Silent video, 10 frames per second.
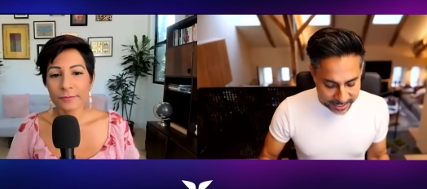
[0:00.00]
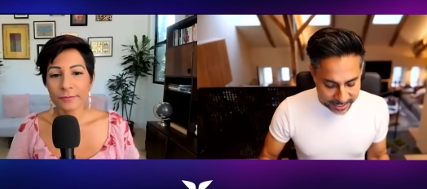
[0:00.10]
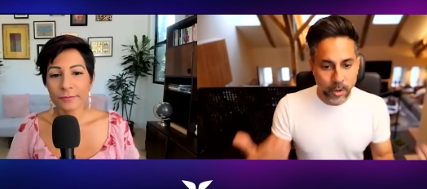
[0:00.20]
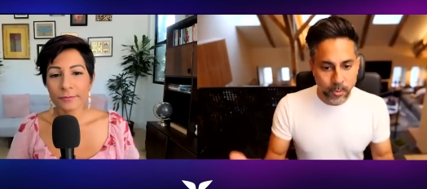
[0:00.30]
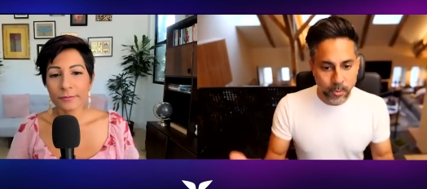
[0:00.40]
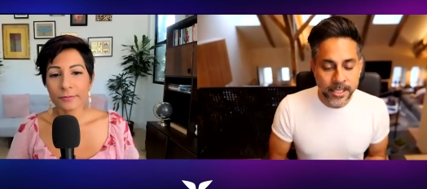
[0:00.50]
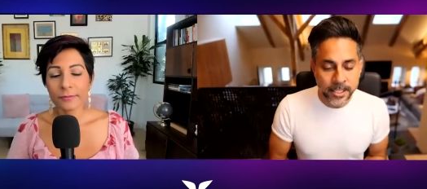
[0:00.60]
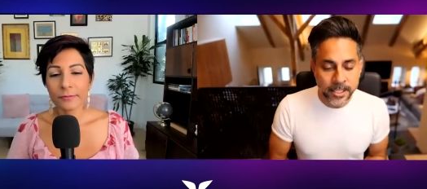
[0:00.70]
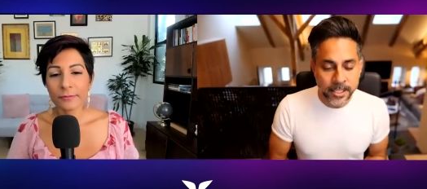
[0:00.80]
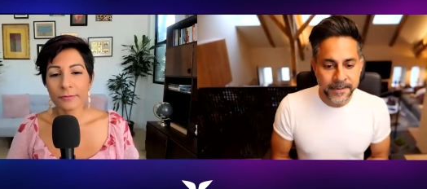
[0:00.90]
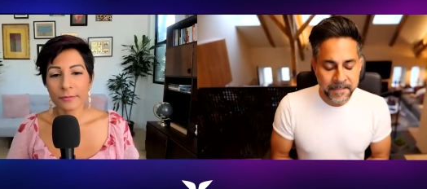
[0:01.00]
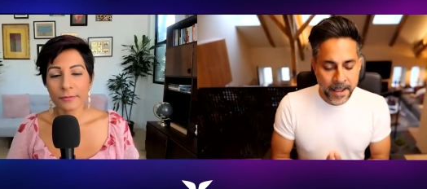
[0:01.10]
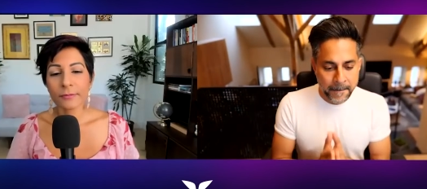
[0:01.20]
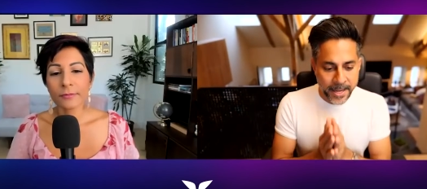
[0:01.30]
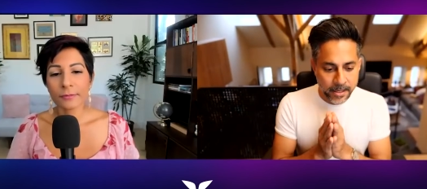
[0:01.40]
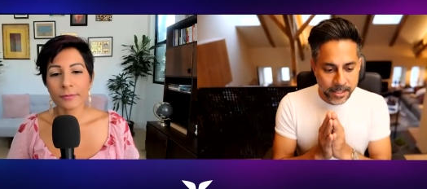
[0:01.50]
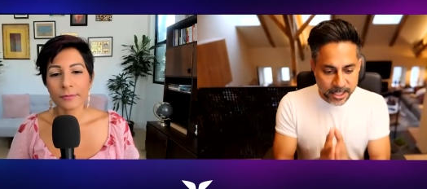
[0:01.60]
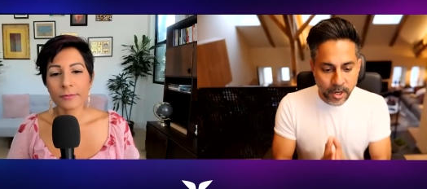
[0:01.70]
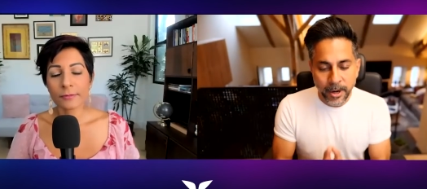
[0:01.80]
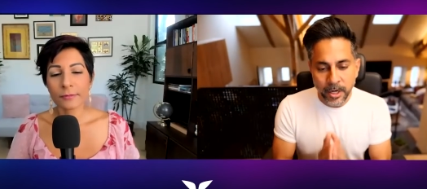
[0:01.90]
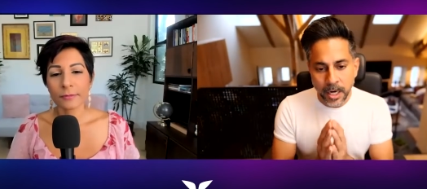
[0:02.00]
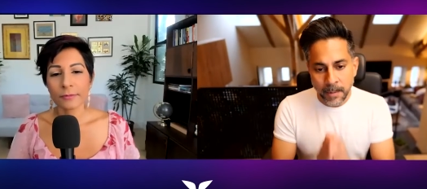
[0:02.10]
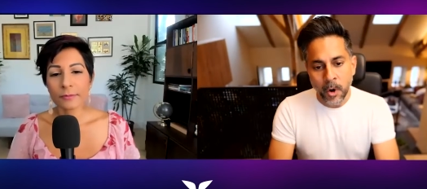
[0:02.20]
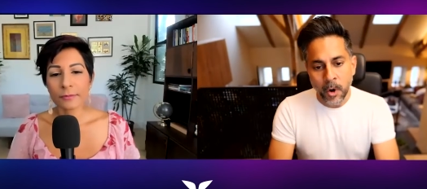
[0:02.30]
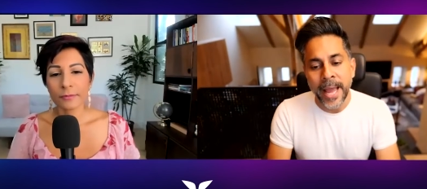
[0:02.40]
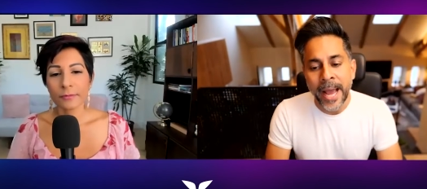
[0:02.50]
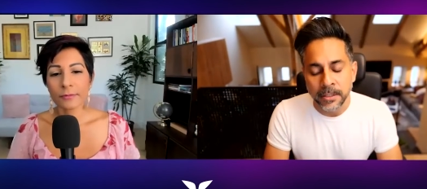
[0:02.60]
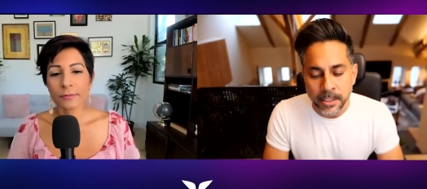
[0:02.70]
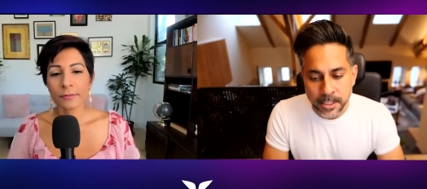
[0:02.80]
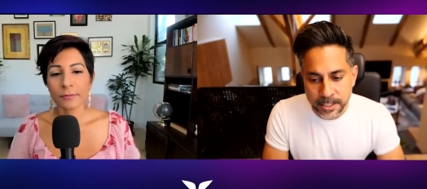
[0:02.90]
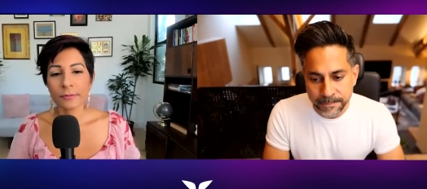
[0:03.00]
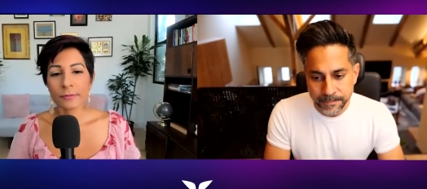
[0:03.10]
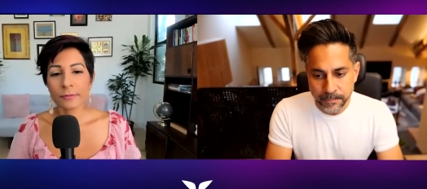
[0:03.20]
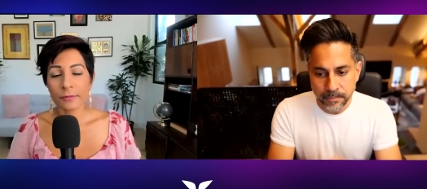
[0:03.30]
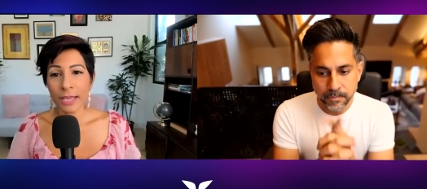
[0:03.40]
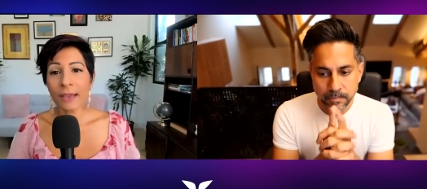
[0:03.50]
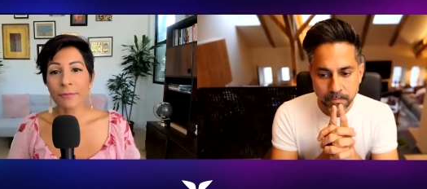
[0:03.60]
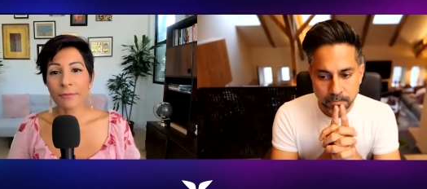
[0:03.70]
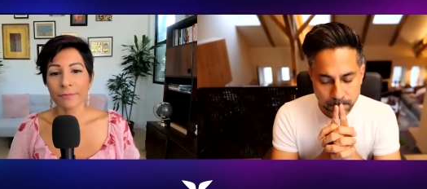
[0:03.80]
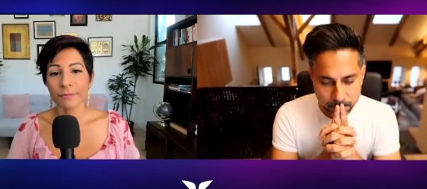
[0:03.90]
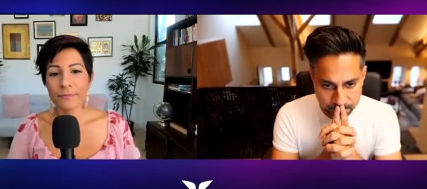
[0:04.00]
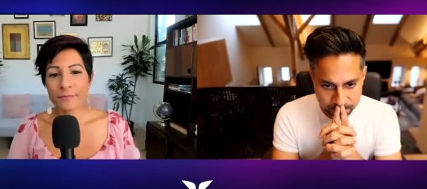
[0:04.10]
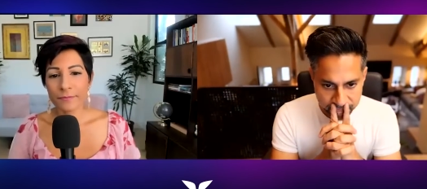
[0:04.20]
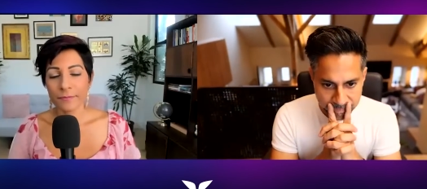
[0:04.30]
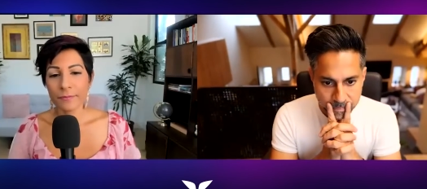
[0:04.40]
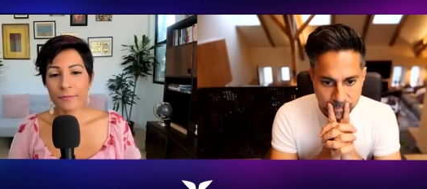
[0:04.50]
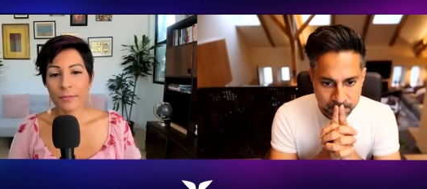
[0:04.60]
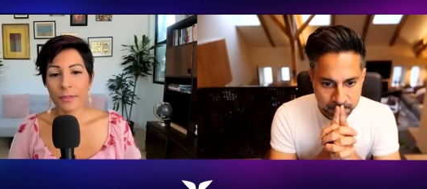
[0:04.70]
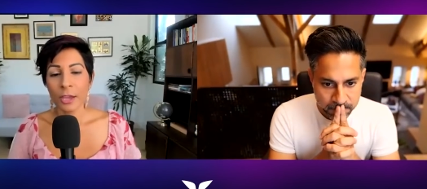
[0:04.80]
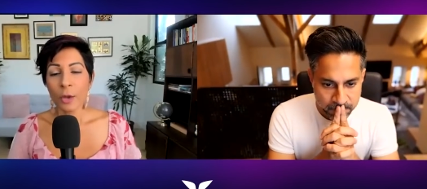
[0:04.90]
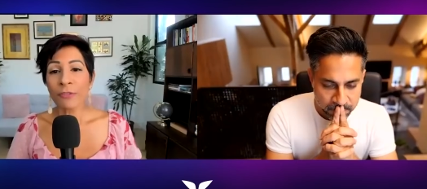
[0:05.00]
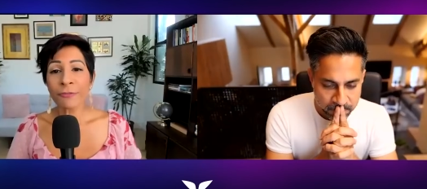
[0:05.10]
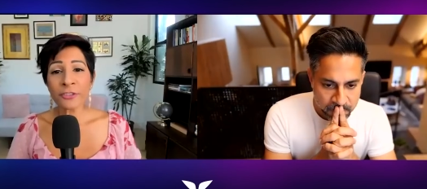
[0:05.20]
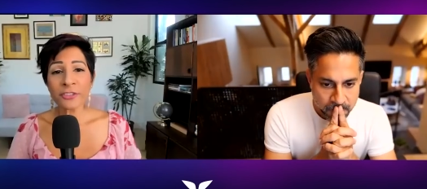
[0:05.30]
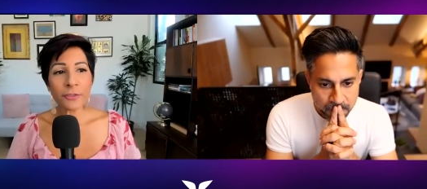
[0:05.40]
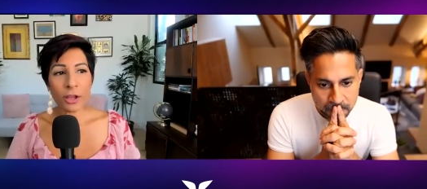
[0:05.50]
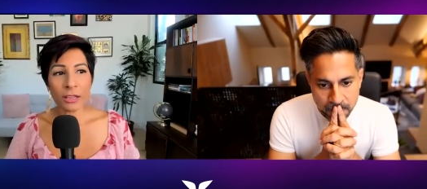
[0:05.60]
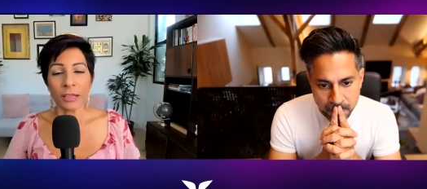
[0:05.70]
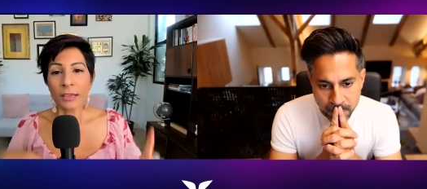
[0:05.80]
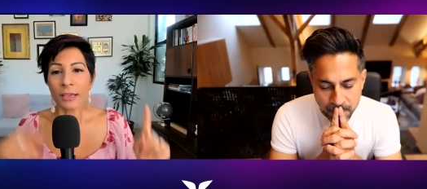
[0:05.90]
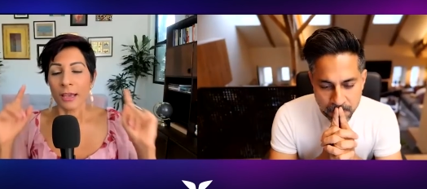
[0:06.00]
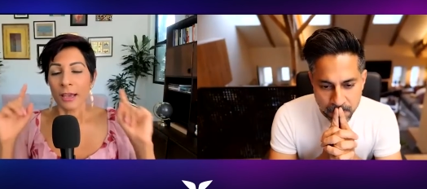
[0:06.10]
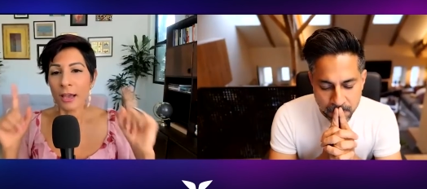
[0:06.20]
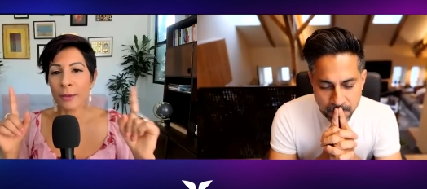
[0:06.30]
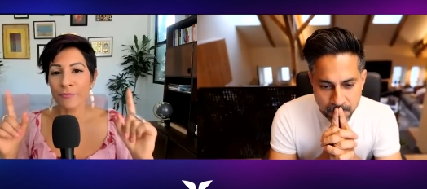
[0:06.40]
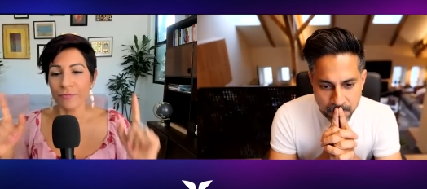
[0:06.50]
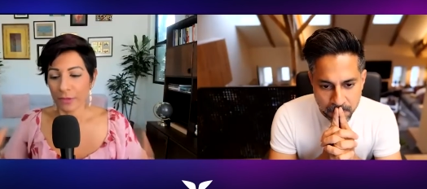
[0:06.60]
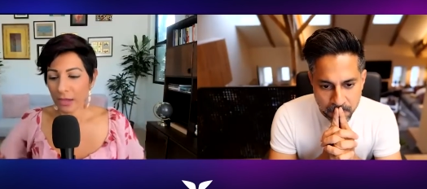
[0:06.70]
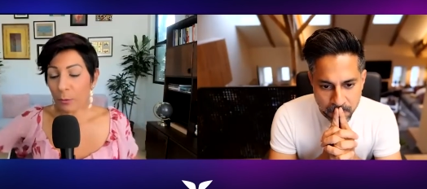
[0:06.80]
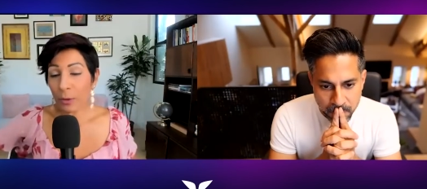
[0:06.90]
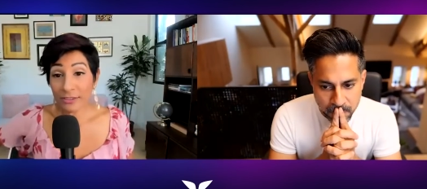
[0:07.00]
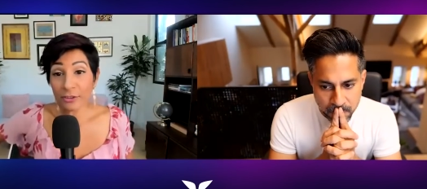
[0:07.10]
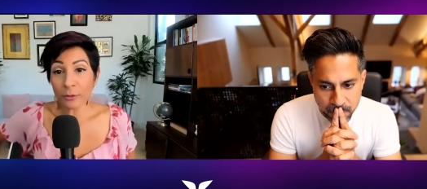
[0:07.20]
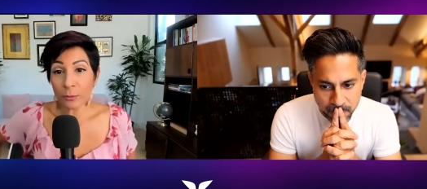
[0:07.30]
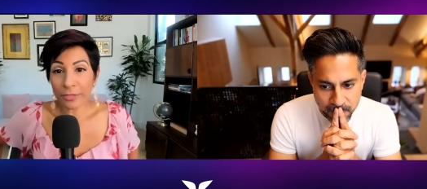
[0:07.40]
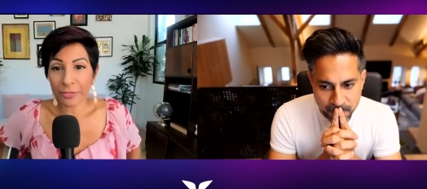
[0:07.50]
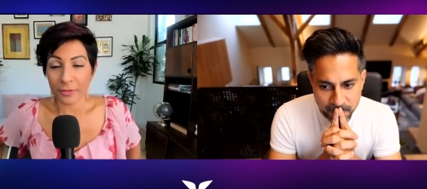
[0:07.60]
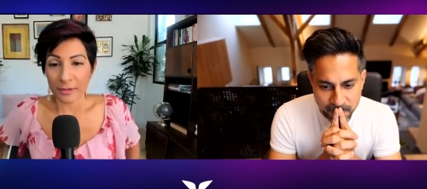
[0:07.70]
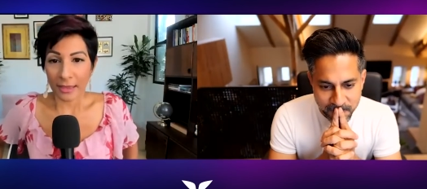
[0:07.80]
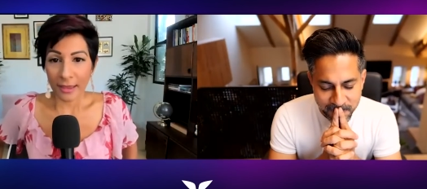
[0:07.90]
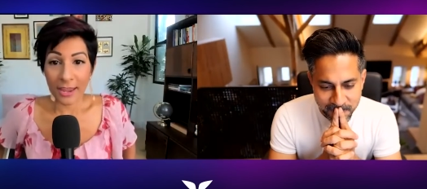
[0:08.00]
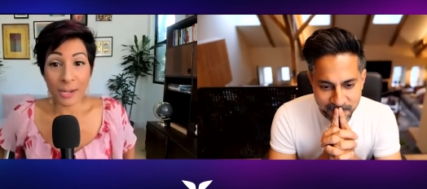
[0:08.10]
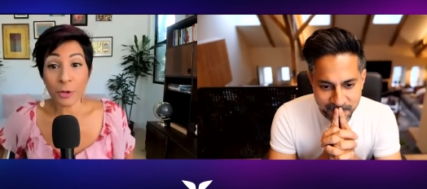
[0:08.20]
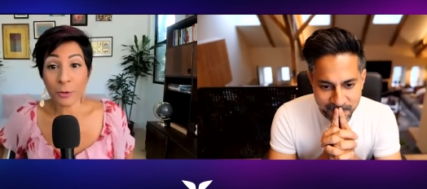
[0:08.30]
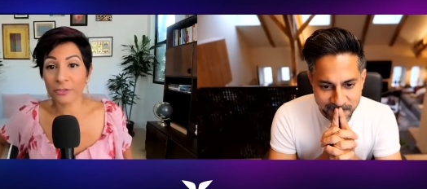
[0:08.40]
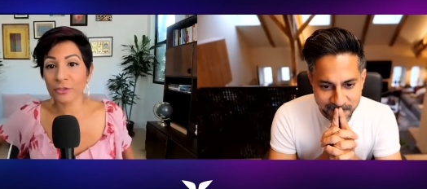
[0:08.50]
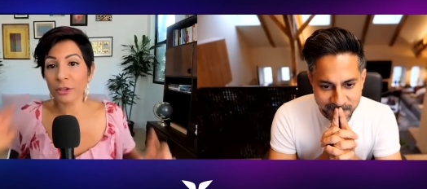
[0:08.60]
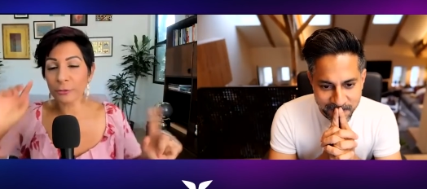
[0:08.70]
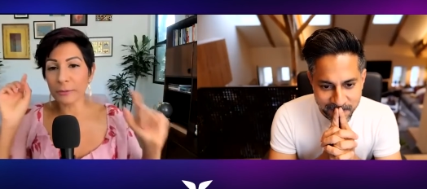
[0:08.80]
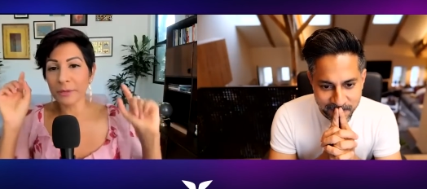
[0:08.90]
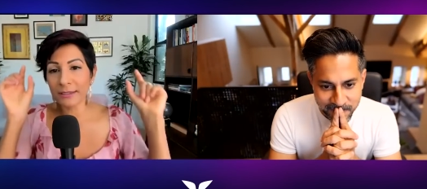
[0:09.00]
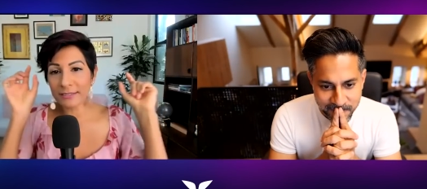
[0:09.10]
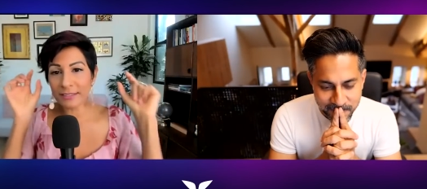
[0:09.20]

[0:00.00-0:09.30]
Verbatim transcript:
Speaker 1: with kids, right? But let's talk about among adults.
Speaker 2: Yeah. Well, first of all, I want to start with anyone who has children, because